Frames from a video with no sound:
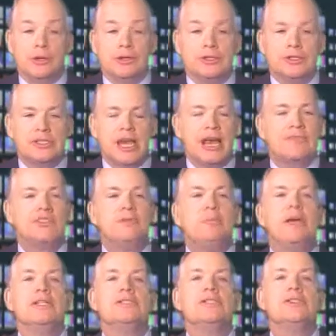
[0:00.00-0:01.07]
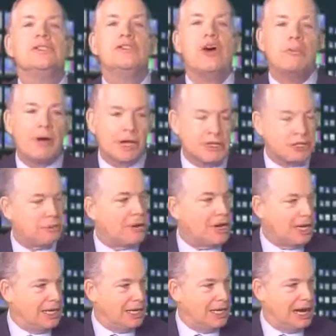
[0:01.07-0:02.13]
other donors have spent
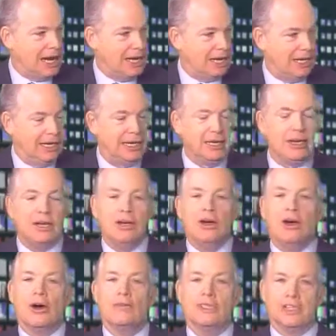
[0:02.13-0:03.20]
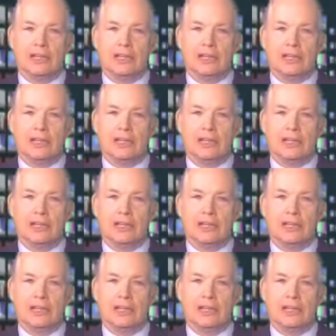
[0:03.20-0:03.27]
so much money in Haiti